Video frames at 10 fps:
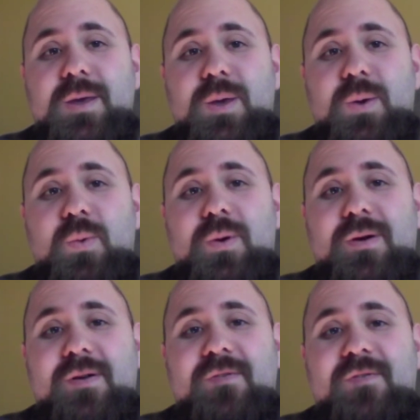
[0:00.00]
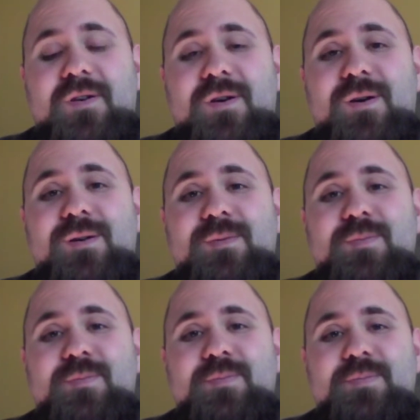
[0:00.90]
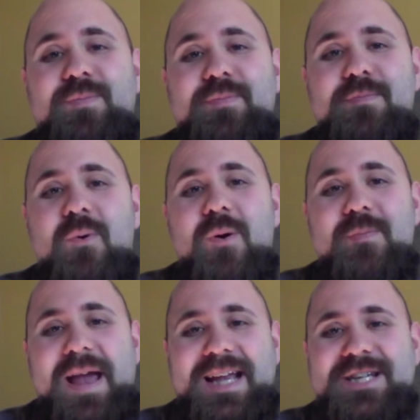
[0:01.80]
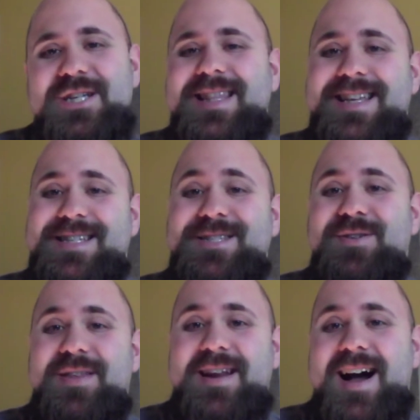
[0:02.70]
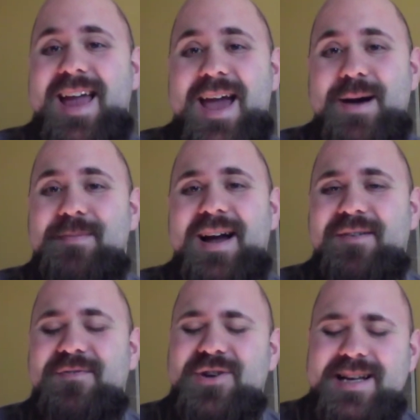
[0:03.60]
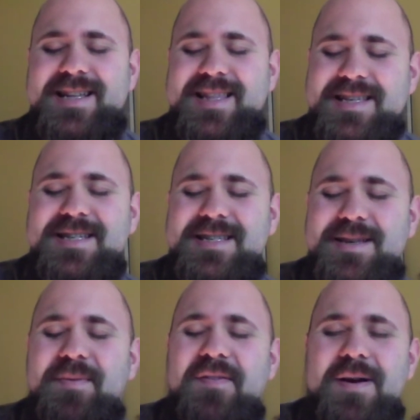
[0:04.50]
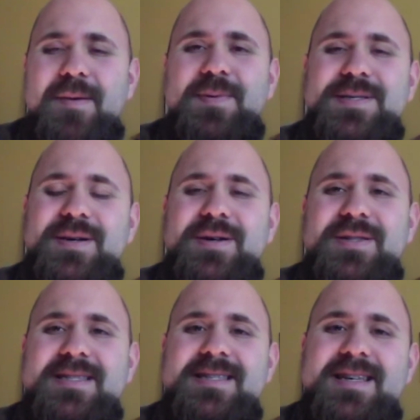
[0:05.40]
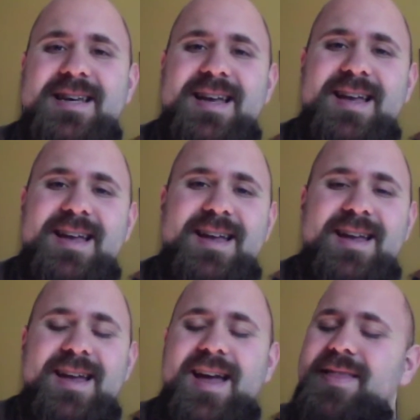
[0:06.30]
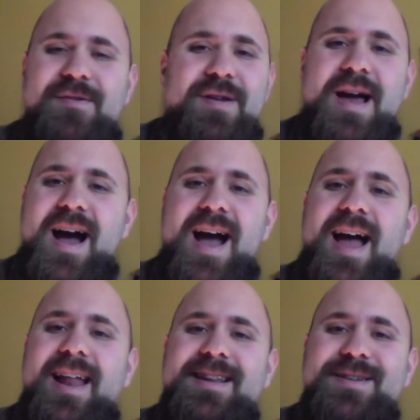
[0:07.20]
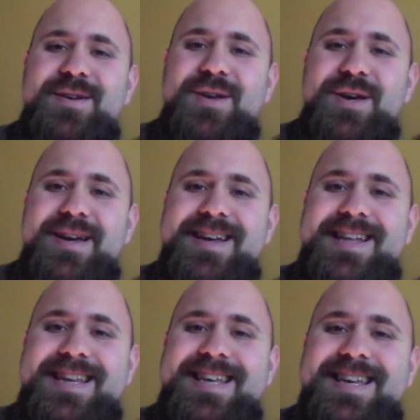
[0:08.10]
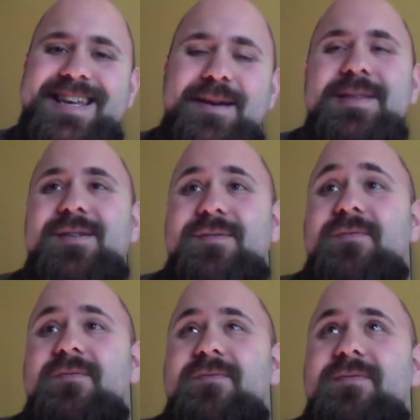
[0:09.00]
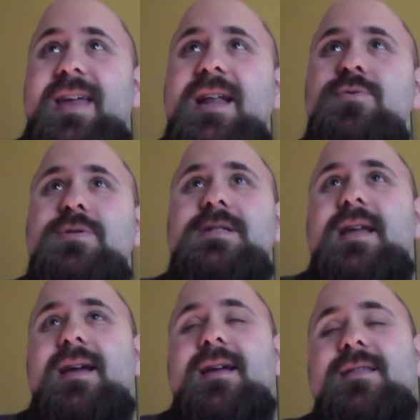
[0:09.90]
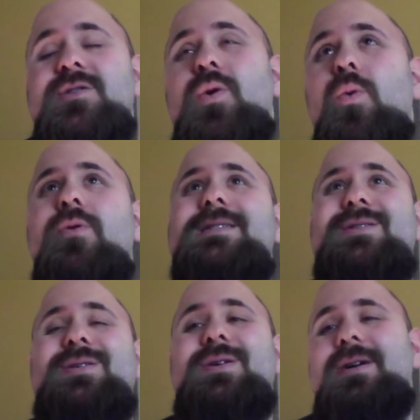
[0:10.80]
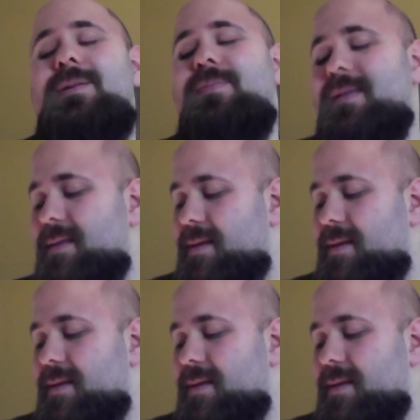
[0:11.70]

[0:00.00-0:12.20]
you are a far more patient listener than I am. I have tried to listen to some of our episodes, and they're not good. They're interesting. The stories are good, but